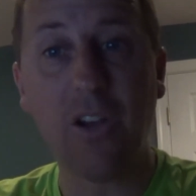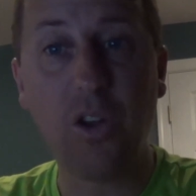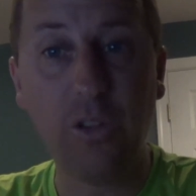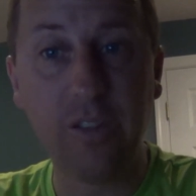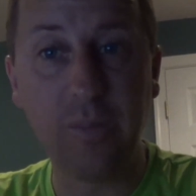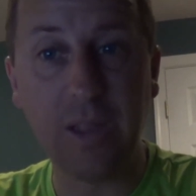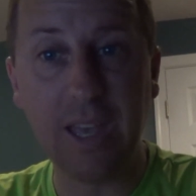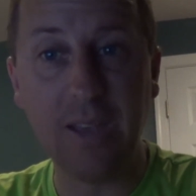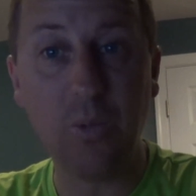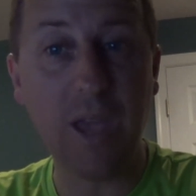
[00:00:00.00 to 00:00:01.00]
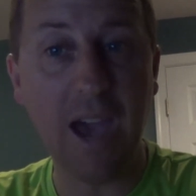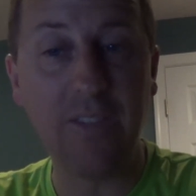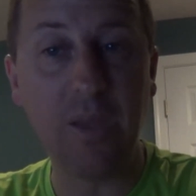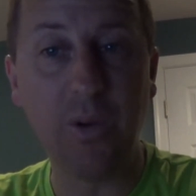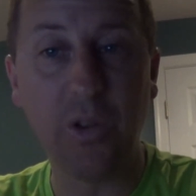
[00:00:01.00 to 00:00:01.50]
and ultimately we have
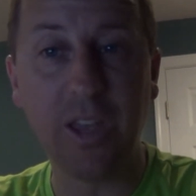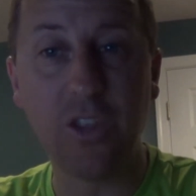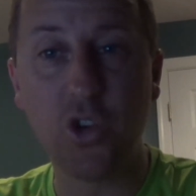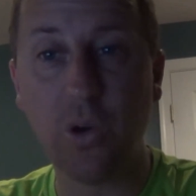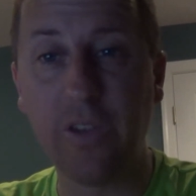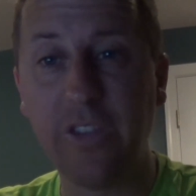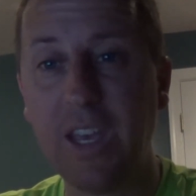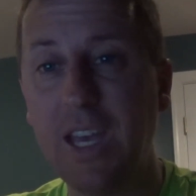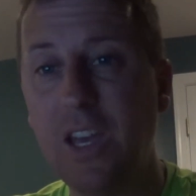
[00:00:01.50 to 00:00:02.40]
the ability and the choice